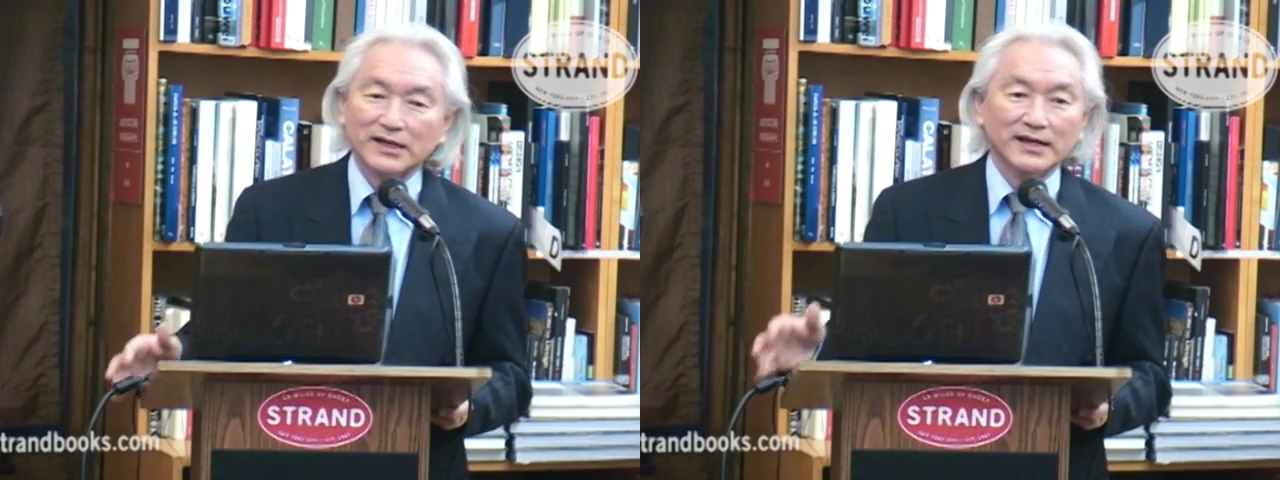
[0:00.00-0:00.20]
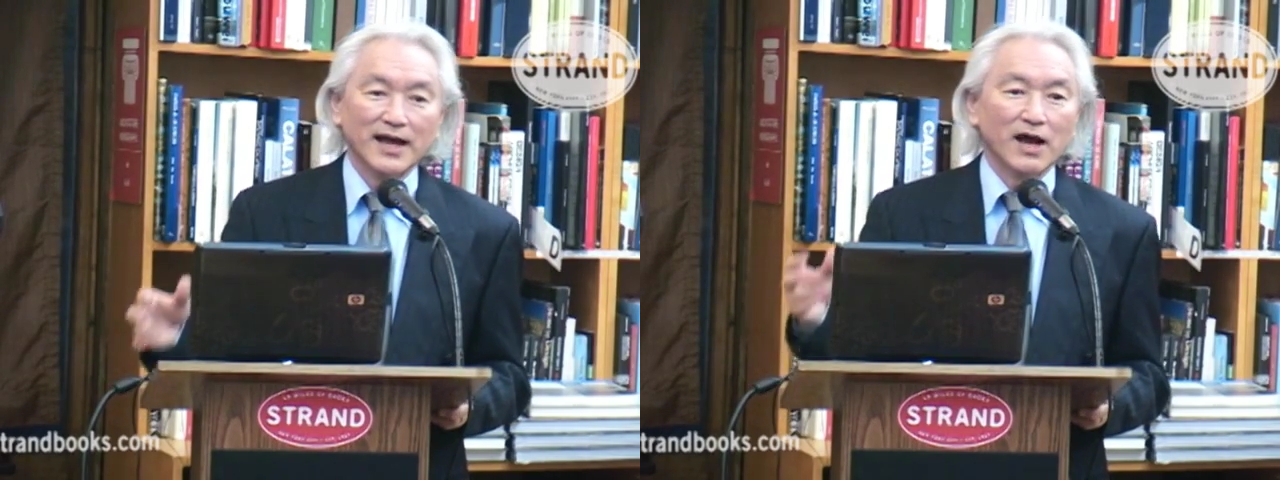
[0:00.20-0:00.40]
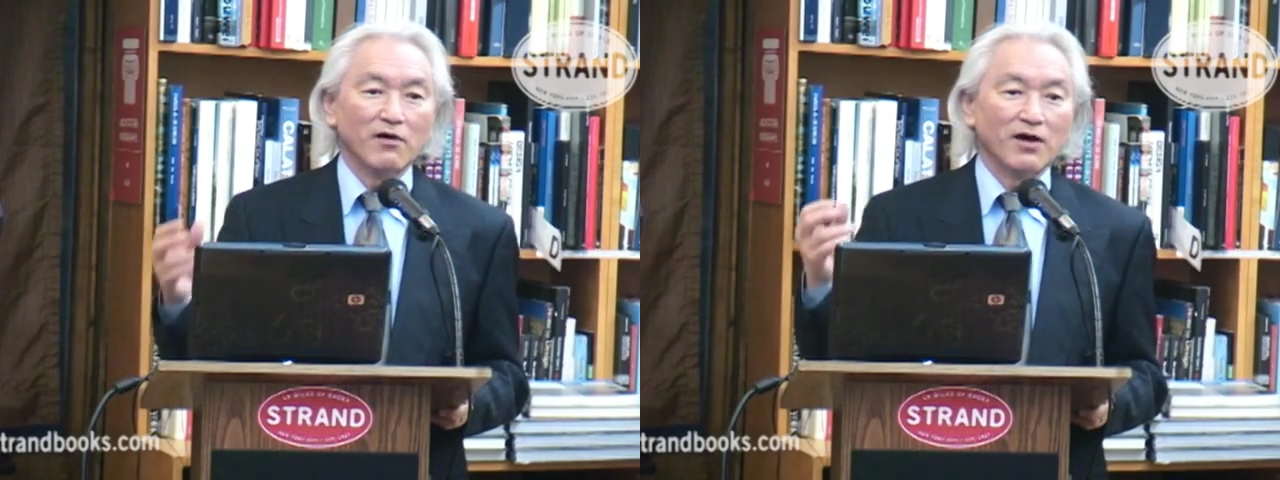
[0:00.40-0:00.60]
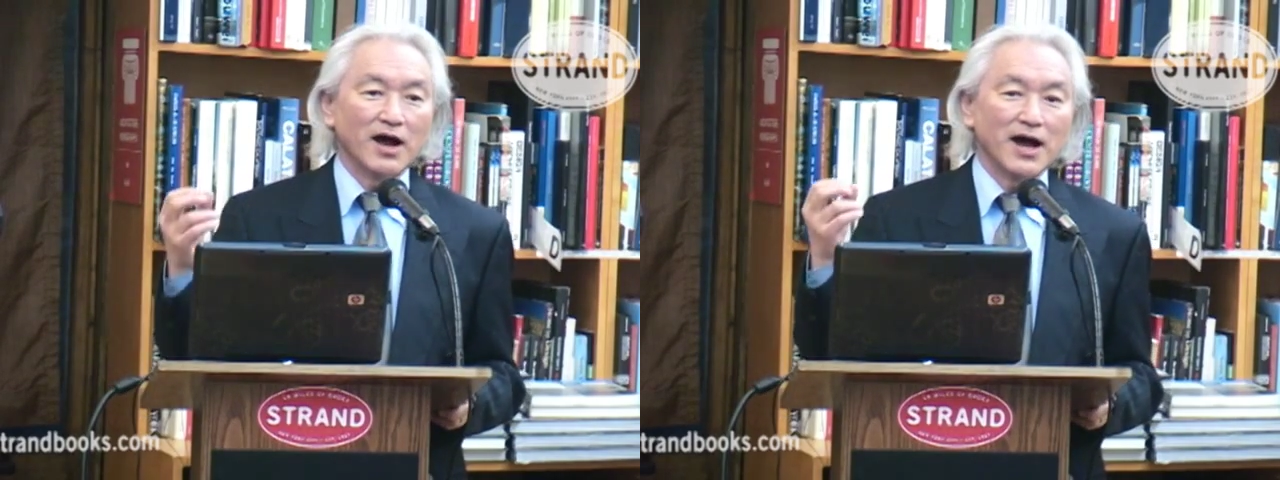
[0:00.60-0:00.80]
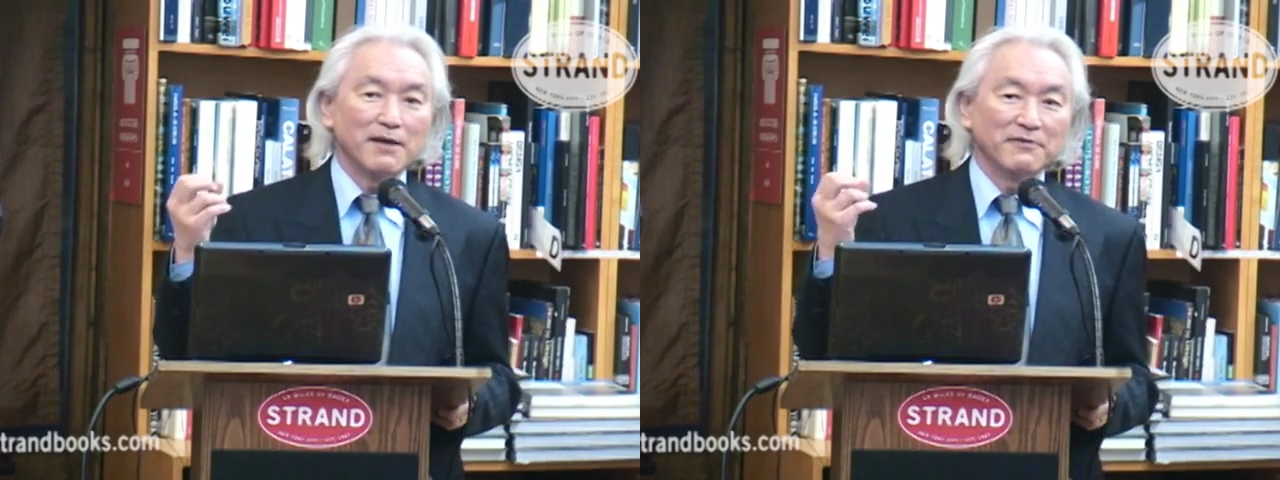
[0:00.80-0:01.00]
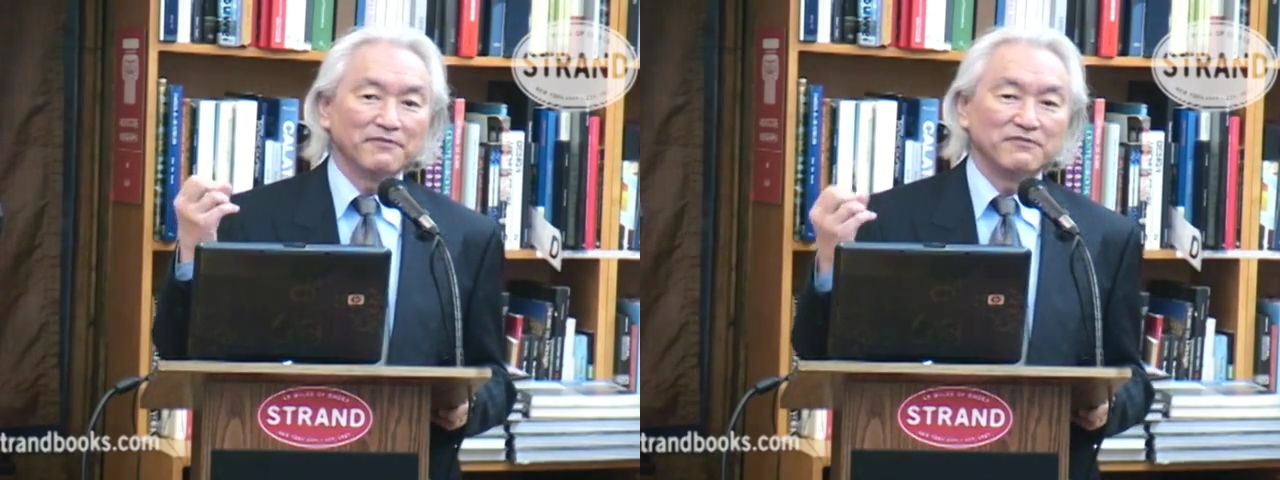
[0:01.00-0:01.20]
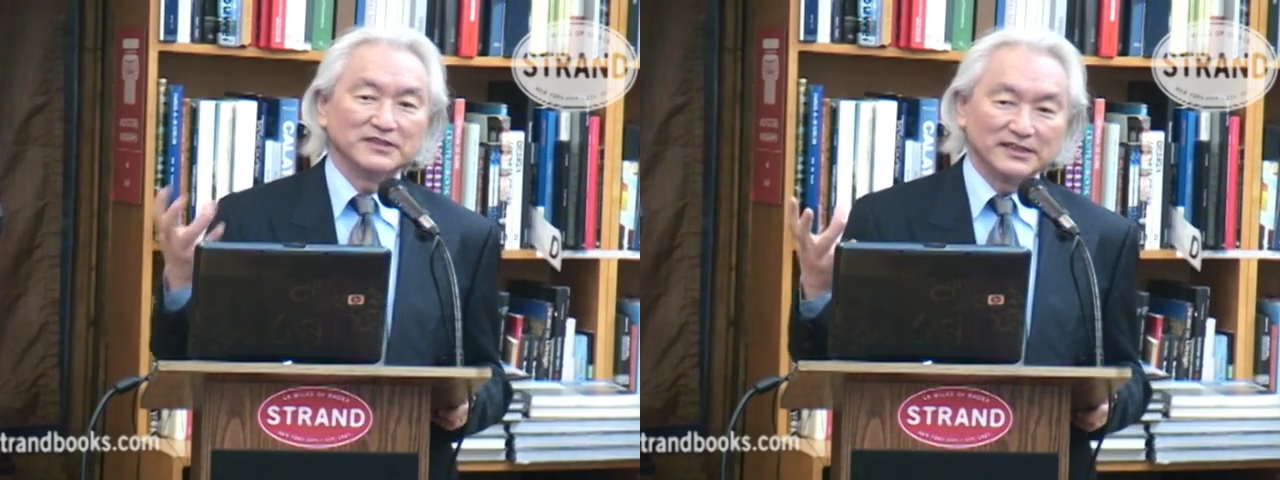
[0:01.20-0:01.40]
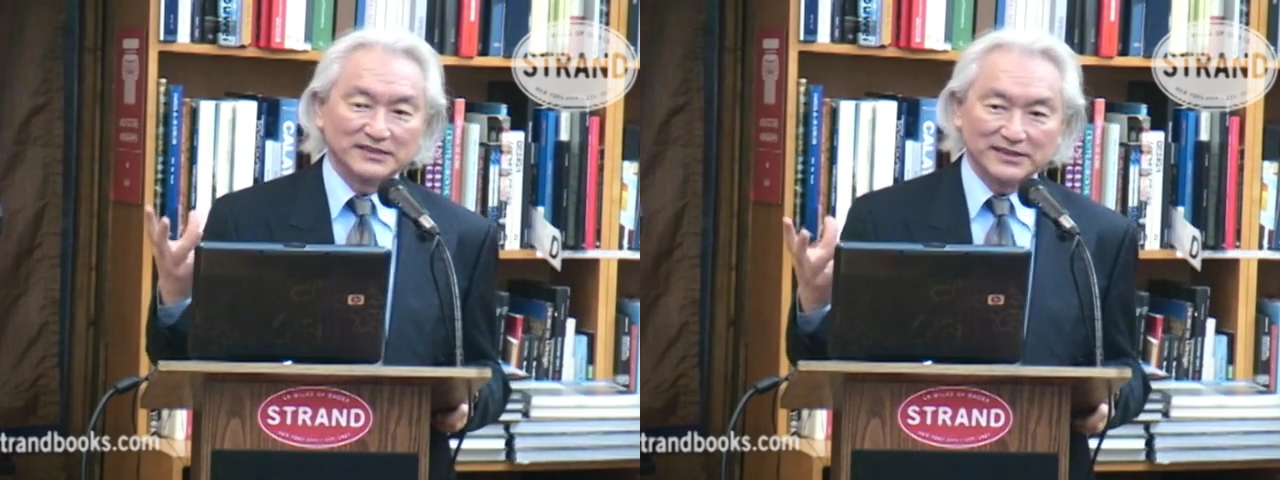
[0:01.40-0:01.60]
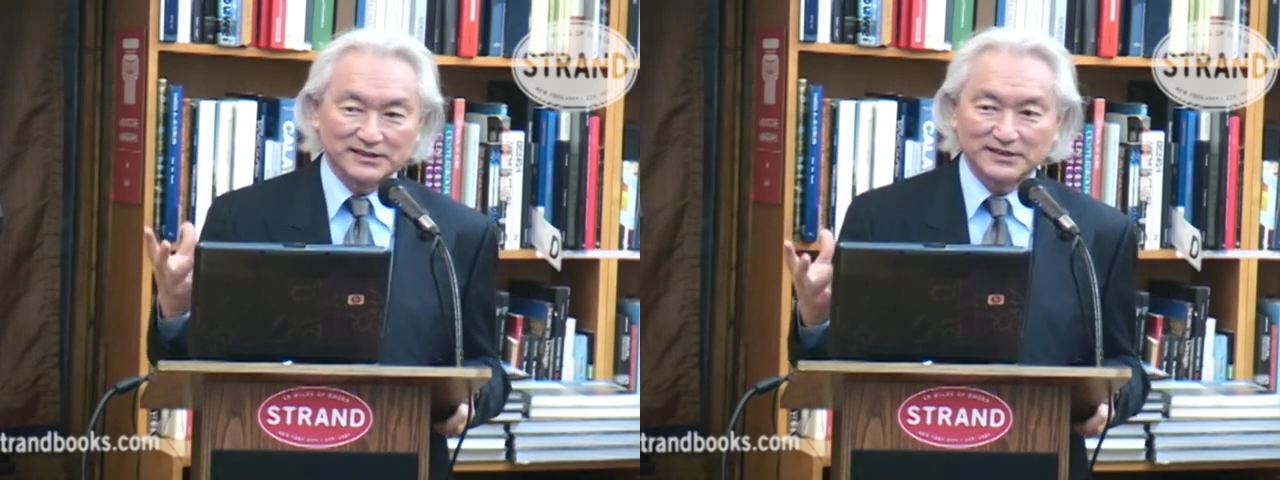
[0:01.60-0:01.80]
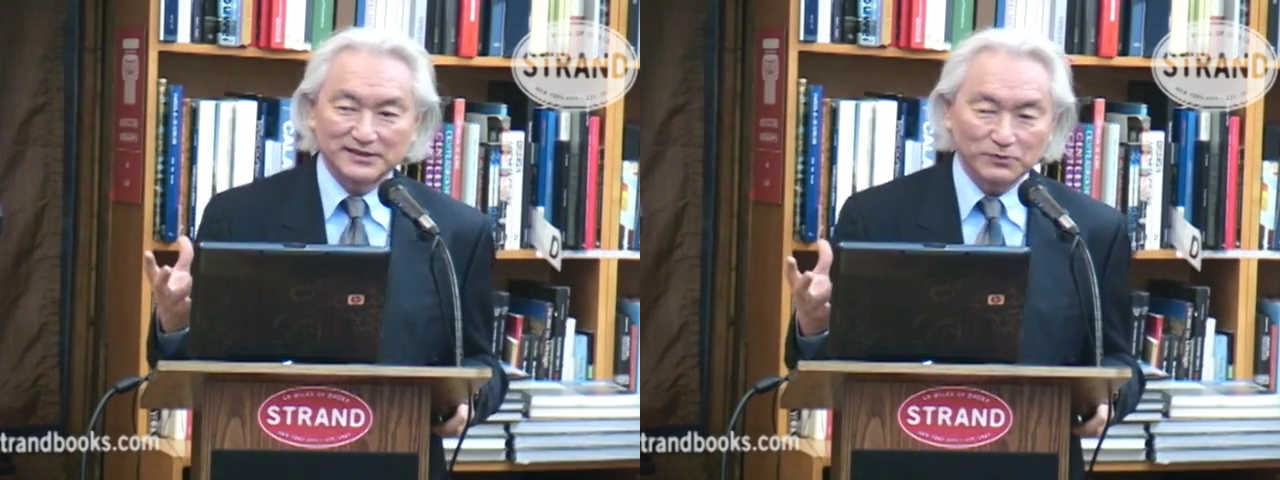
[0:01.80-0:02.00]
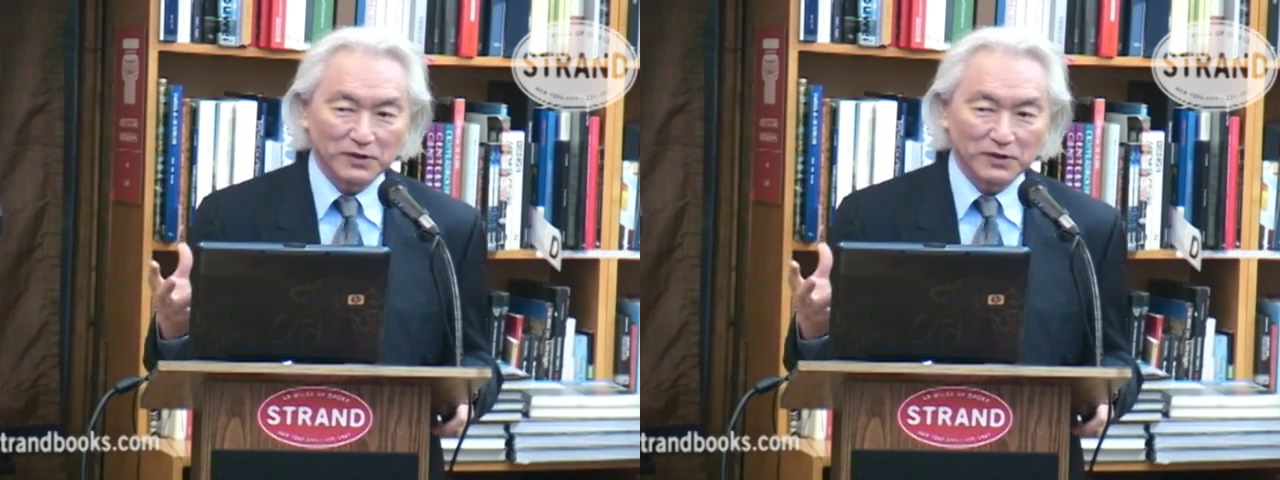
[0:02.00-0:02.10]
Now, I'm a physicist.